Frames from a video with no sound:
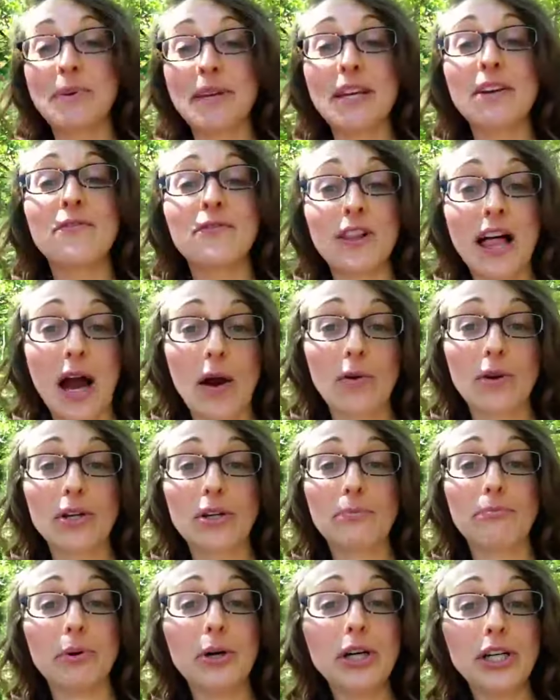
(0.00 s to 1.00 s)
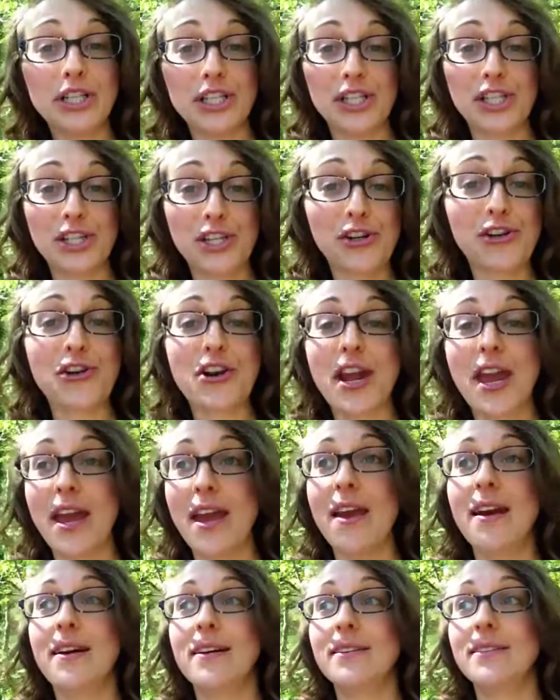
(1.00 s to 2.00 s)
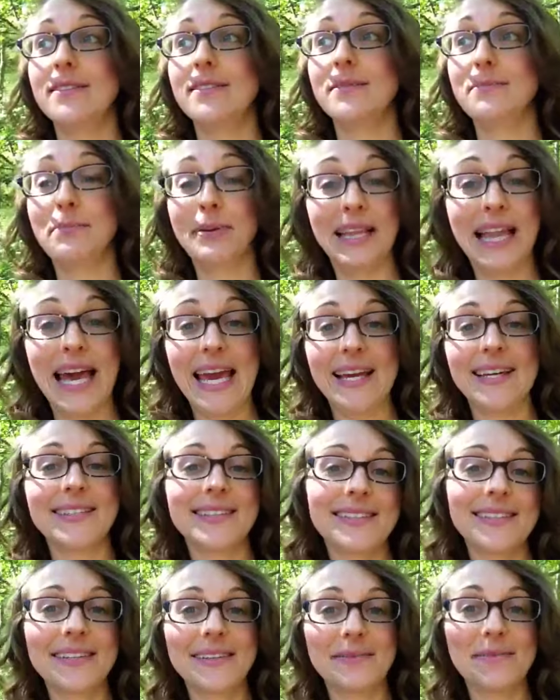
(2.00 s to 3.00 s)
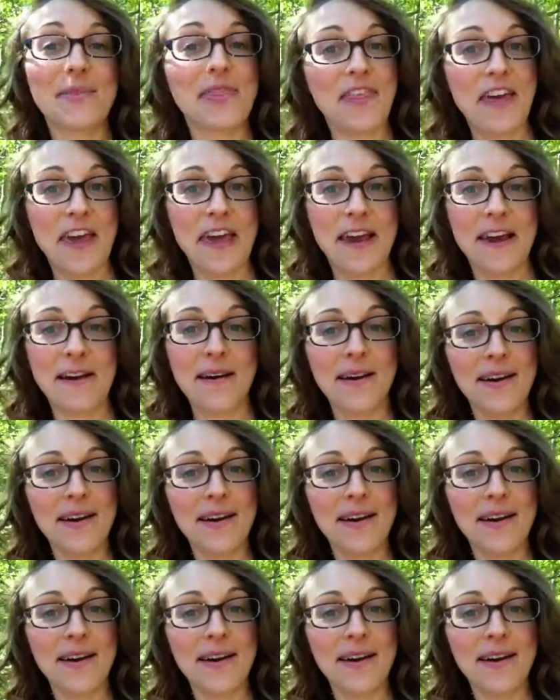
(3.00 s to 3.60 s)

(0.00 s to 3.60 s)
a big flower bush tree plant thing.